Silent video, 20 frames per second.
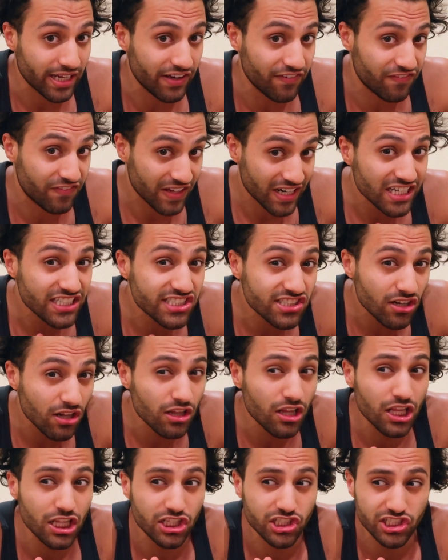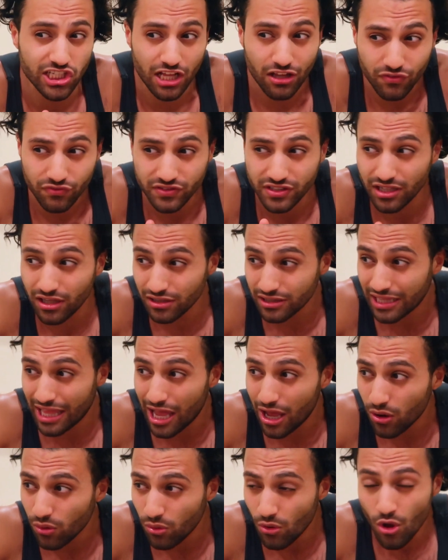If they're still on the shelf till
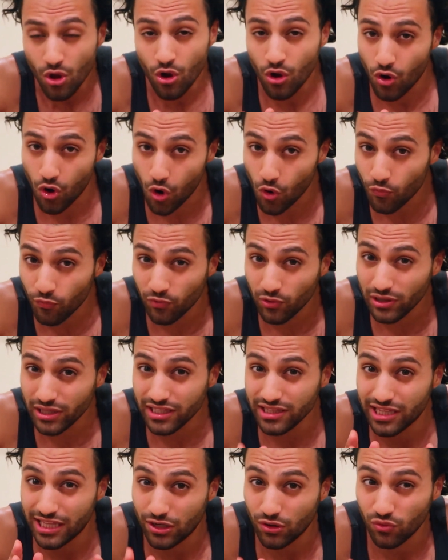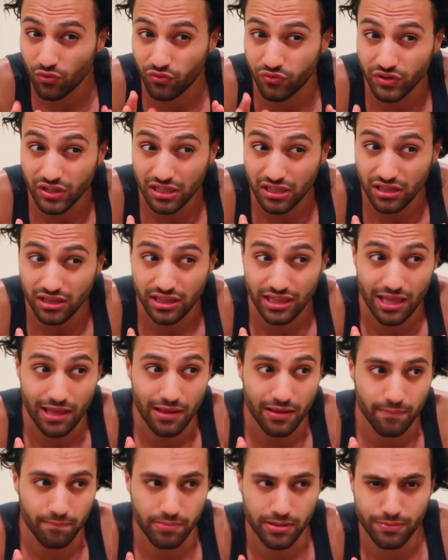now, hopefully they don't feel
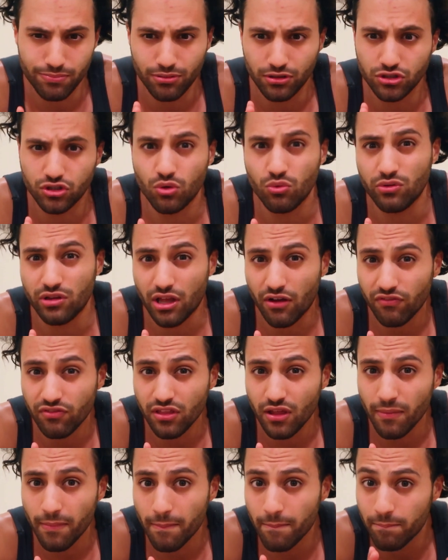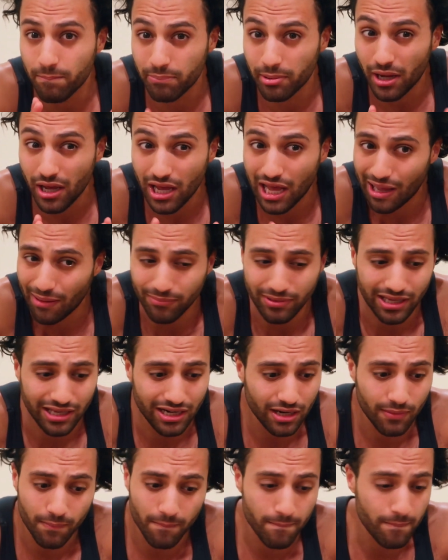that people don't love them, but I'm
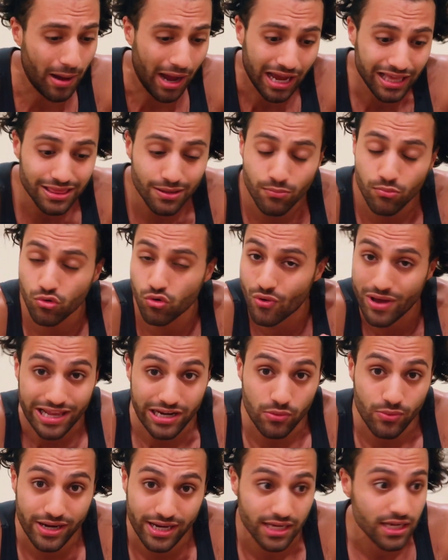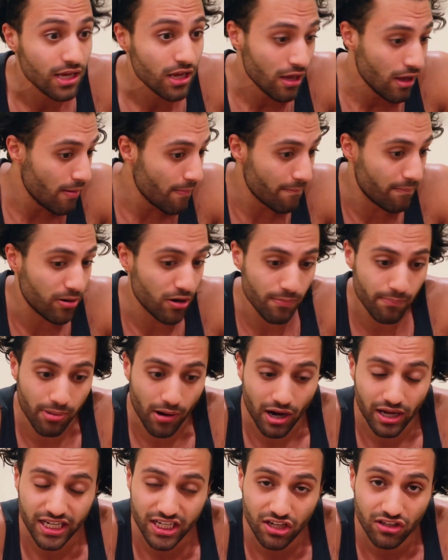gonna buy them right away. Put
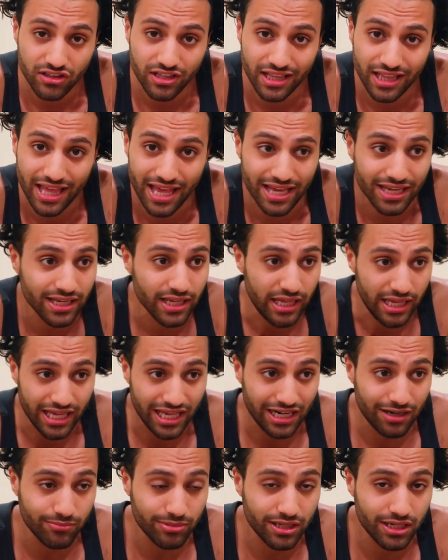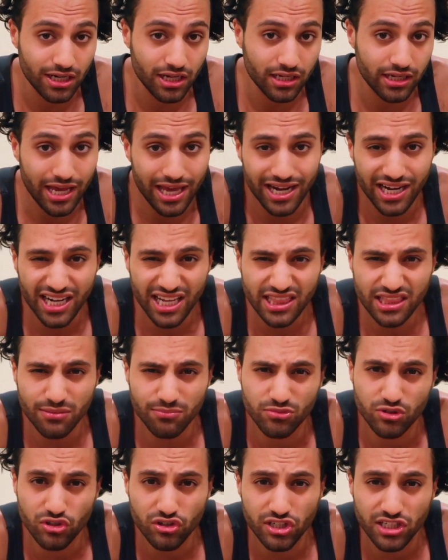Bonnie on the leg, and I'm gonna kind of get
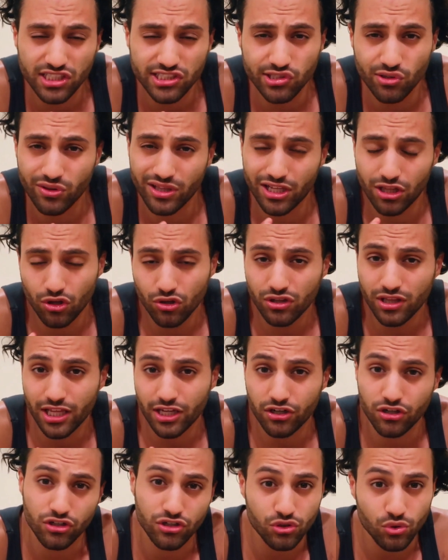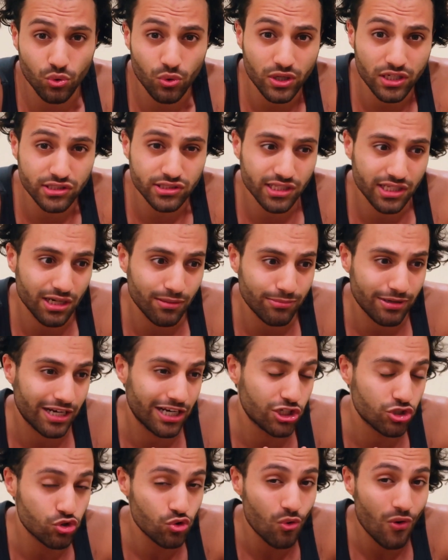them dirty so they look like her toys, and I'm
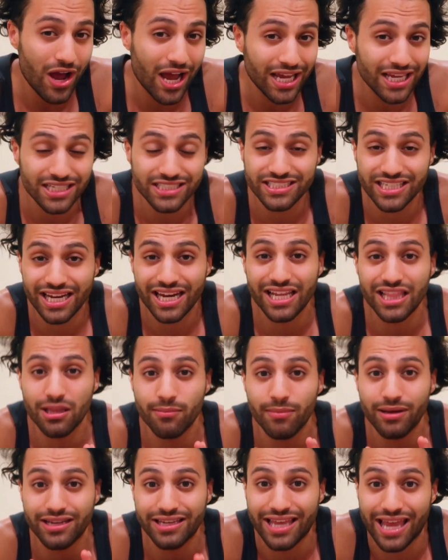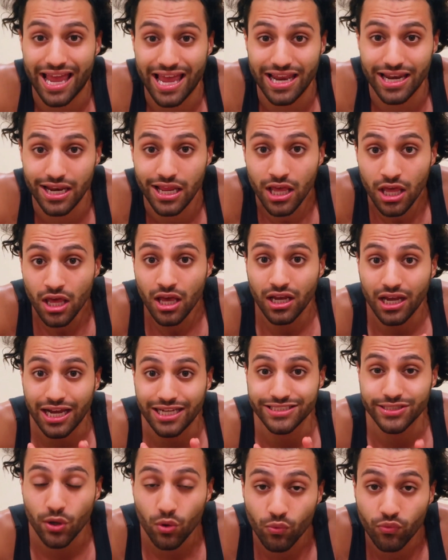gonna try sending them again.
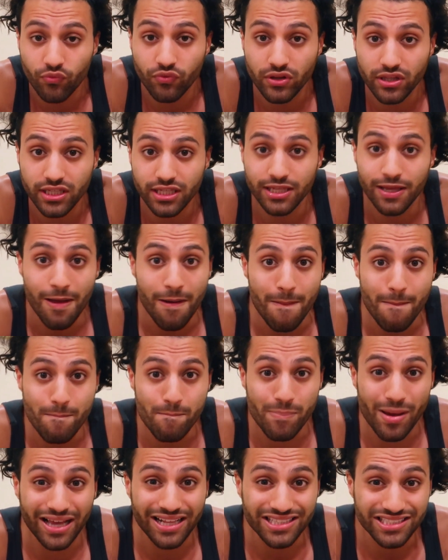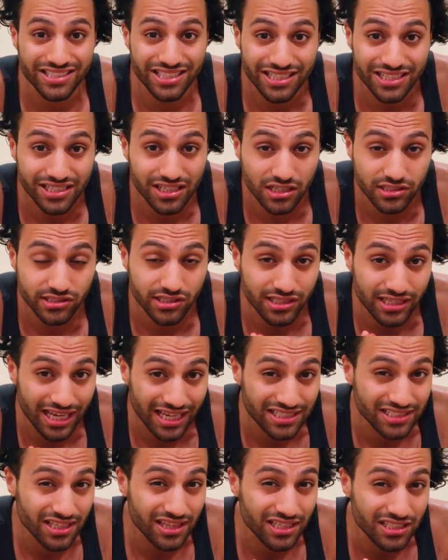Guys, hopefully Benson doesn't
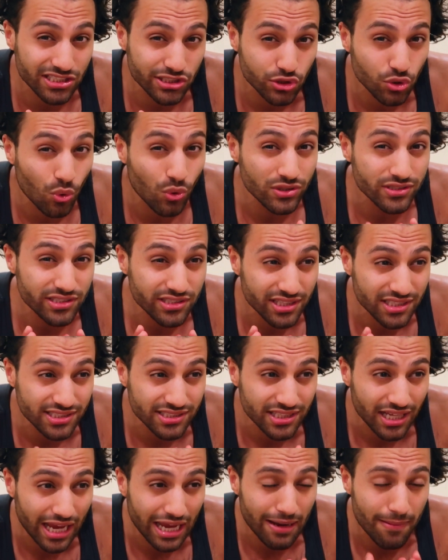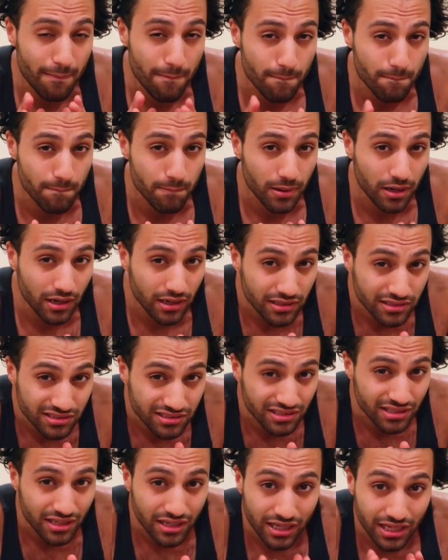get to these toys this time,
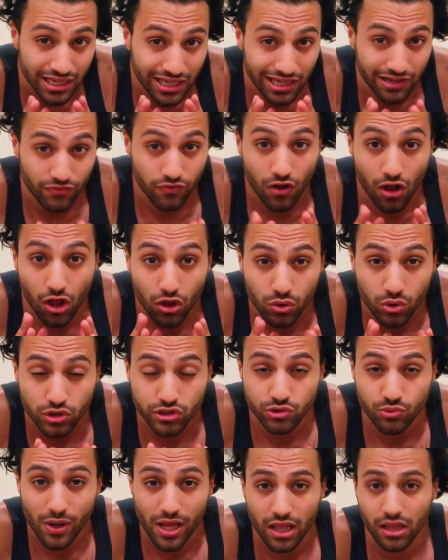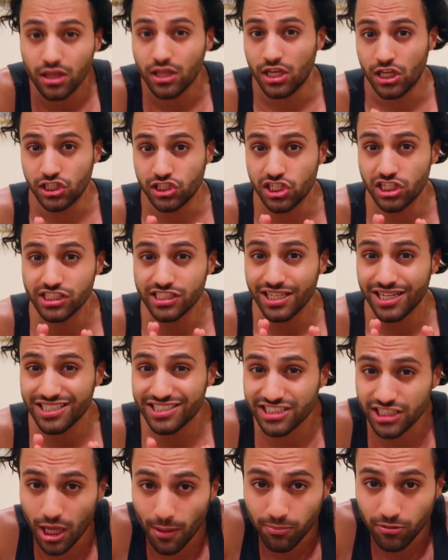but if all goes well, she's gonna
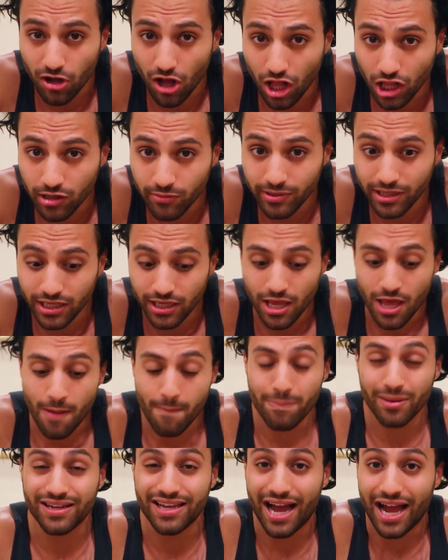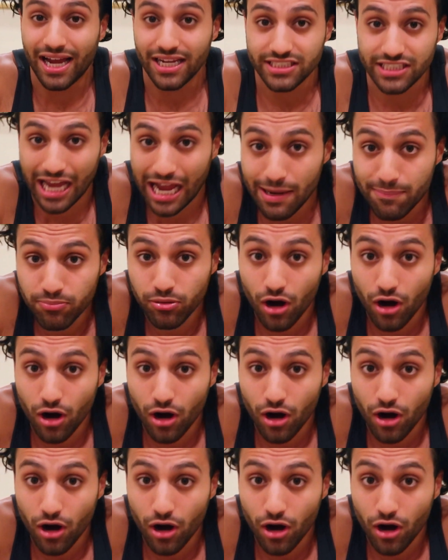stop calling me. But guys, I